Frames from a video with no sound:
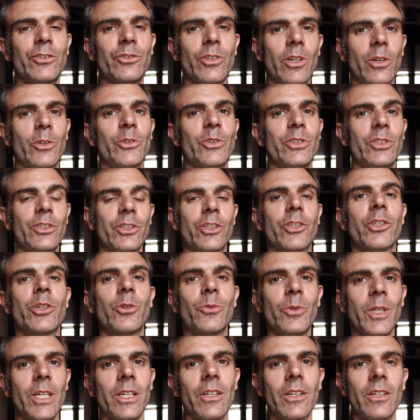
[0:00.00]
struggles in your
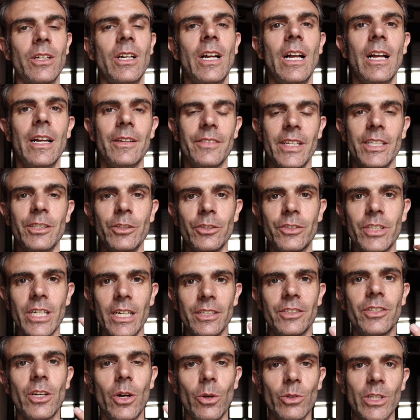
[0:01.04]
career, then you
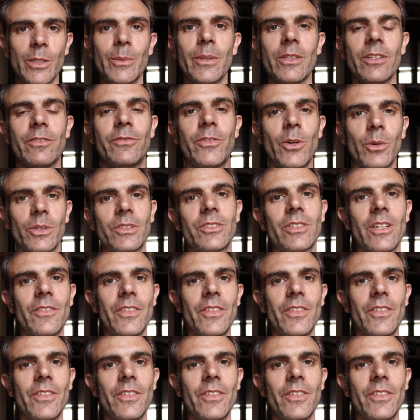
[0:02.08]
tend to only be able to focus